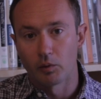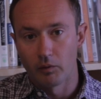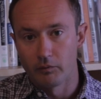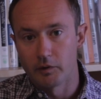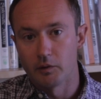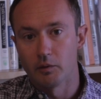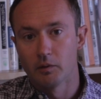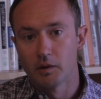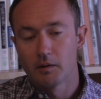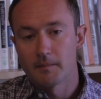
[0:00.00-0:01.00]
worldview
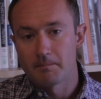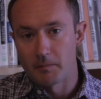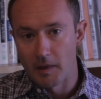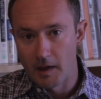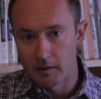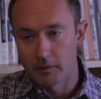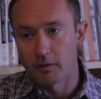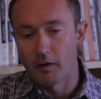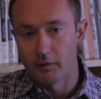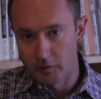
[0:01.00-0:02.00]
that
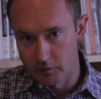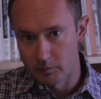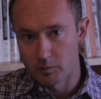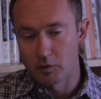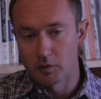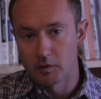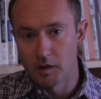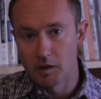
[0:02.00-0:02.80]
Catholicism could